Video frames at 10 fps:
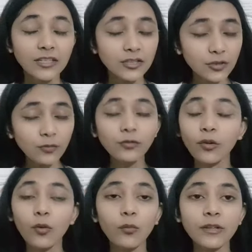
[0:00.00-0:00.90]
Do
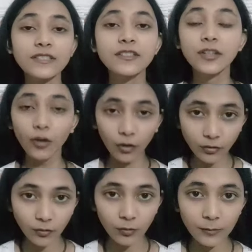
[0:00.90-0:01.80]
know what's your
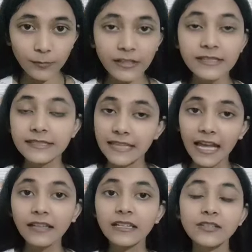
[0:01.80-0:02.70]
goal, because
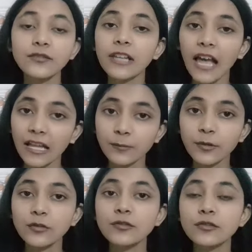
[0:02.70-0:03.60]
then it will help
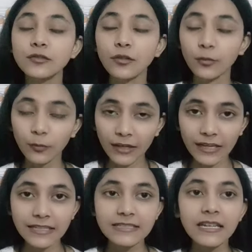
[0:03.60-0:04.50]
you to
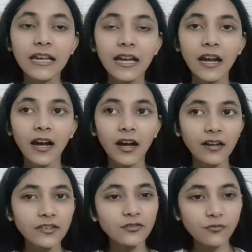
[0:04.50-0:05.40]
create
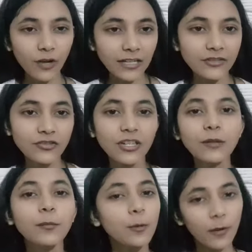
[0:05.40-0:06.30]
a
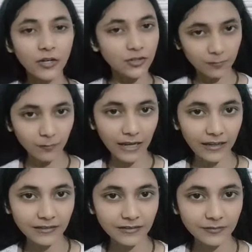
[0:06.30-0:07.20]
strategic preparation plan.